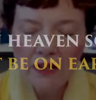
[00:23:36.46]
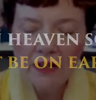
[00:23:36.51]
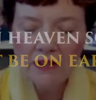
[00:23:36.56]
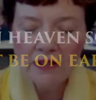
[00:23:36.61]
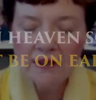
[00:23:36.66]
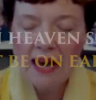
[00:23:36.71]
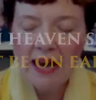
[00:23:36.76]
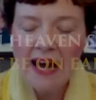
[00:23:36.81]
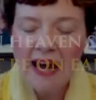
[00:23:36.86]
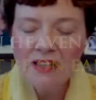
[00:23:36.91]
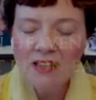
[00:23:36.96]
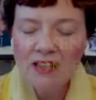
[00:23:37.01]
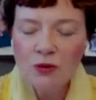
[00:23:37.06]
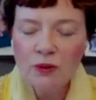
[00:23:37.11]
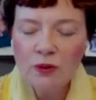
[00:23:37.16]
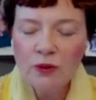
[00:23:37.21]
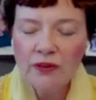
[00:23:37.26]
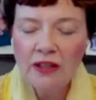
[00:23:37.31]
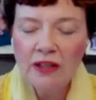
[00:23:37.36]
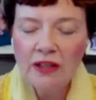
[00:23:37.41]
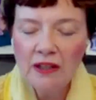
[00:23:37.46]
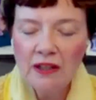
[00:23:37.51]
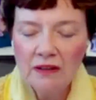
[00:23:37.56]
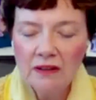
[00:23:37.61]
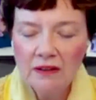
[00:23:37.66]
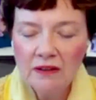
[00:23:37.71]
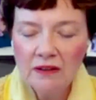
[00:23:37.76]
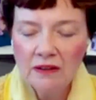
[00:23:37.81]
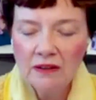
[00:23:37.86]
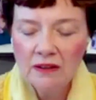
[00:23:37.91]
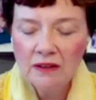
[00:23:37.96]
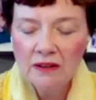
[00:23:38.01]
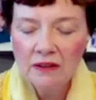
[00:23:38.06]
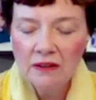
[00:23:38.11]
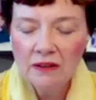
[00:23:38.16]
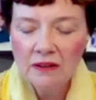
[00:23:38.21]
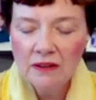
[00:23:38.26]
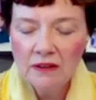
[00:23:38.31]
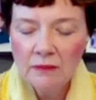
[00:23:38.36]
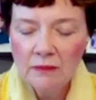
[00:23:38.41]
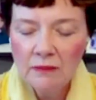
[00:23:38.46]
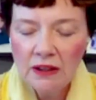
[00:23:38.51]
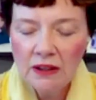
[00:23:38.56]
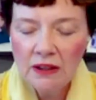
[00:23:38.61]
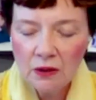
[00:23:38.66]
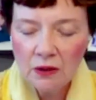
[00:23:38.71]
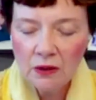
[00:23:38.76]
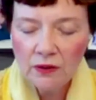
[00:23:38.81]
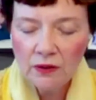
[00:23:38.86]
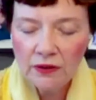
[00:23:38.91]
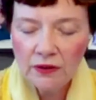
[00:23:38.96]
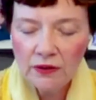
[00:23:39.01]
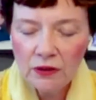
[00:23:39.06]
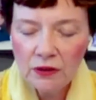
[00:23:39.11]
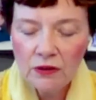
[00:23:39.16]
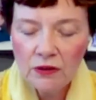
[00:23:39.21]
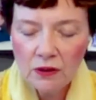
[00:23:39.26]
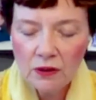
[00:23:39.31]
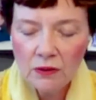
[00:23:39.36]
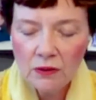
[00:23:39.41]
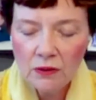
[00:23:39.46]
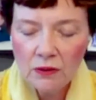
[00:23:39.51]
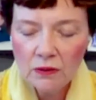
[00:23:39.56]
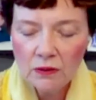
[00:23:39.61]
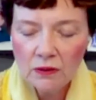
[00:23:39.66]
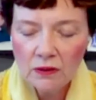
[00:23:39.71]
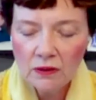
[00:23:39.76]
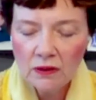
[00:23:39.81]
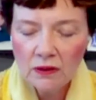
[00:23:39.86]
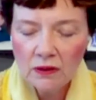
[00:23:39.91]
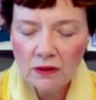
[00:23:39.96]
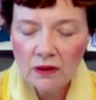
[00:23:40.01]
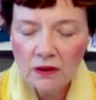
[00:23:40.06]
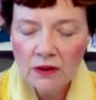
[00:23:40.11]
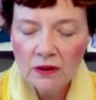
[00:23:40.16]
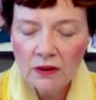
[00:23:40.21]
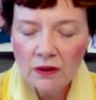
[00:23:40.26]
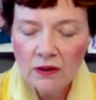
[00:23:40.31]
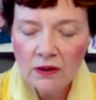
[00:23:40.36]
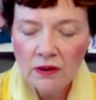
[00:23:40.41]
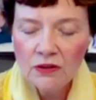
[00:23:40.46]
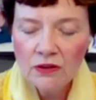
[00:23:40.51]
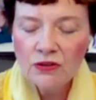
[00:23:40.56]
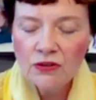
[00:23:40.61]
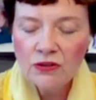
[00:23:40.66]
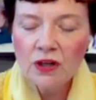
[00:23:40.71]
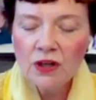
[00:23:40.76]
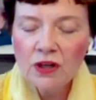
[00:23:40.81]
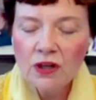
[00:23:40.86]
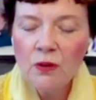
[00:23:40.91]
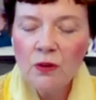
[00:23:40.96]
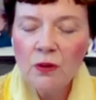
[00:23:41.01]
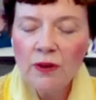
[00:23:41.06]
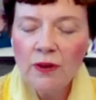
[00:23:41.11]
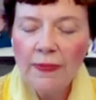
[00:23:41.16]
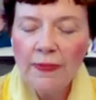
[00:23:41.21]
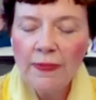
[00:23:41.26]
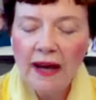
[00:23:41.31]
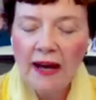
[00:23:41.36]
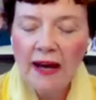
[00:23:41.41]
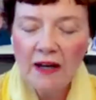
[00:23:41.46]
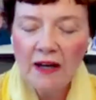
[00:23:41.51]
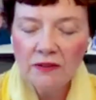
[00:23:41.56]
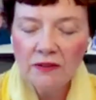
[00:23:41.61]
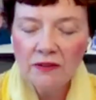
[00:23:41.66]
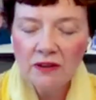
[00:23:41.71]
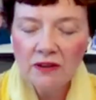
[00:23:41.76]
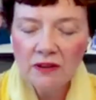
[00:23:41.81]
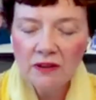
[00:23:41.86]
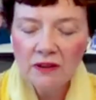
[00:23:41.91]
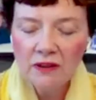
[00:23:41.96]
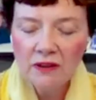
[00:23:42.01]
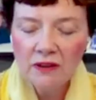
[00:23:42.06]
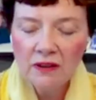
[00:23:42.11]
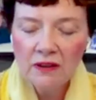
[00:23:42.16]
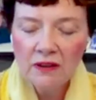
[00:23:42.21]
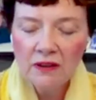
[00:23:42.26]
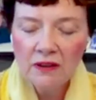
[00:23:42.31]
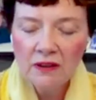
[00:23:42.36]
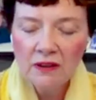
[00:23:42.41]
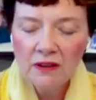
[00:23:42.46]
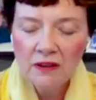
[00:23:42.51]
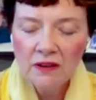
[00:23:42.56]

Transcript: law is as within, meaning within you, so without.